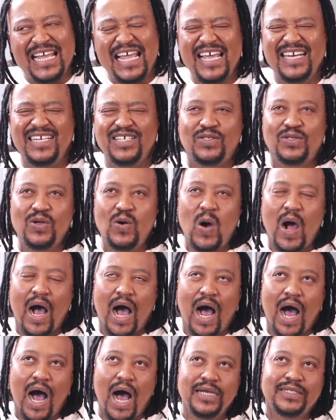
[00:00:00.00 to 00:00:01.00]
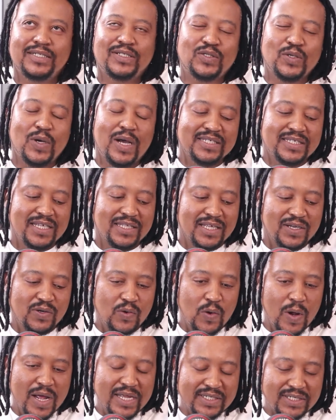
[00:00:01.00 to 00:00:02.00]
It is so hard to answer that
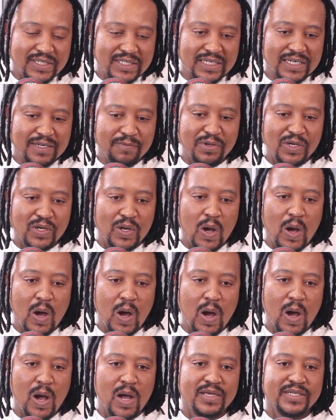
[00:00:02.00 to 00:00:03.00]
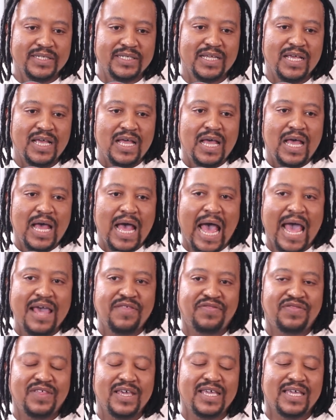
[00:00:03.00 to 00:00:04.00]
question because I
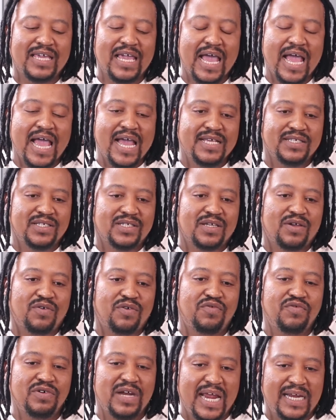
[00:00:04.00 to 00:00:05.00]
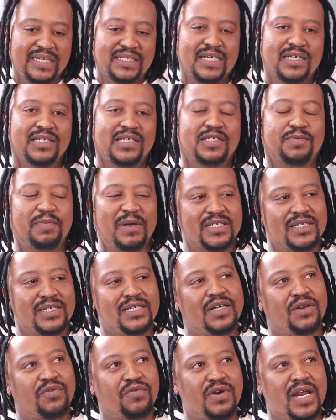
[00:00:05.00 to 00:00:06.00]
think as creators,
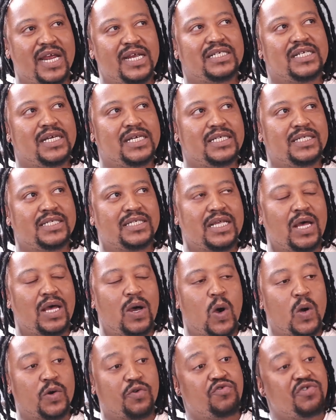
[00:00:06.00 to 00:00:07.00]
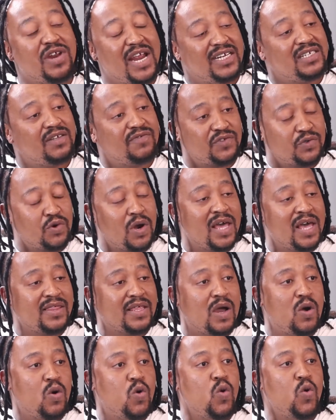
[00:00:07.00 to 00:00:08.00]
especially creators or creatives
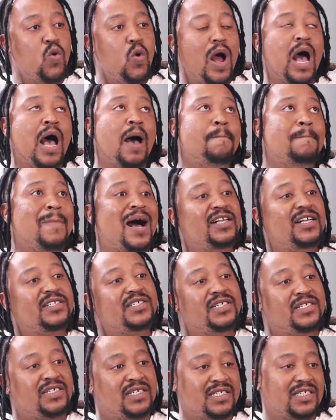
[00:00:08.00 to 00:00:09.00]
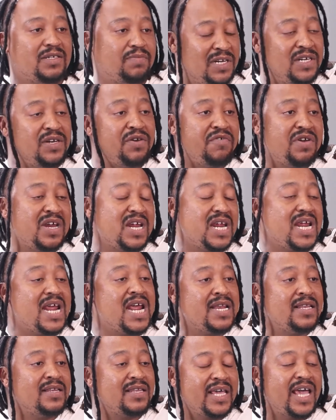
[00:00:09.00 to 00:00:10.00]
rather, who are multidisciplinary
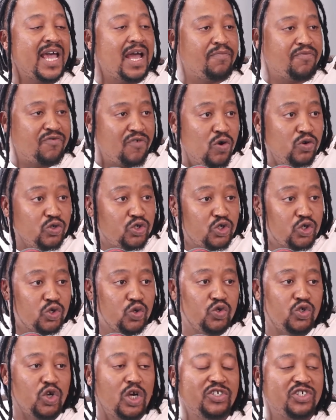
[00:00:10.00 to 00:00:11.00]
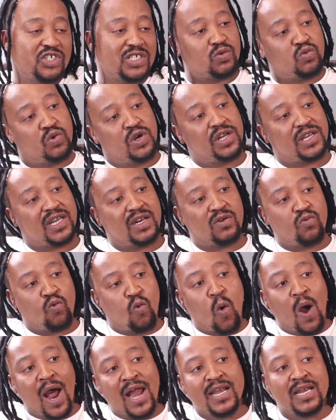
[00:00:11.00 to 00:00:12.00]
in their approach, who don't just work in
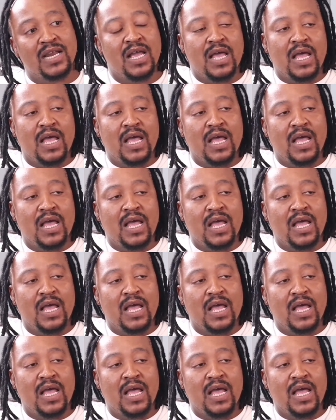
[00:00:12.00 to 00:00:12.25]
one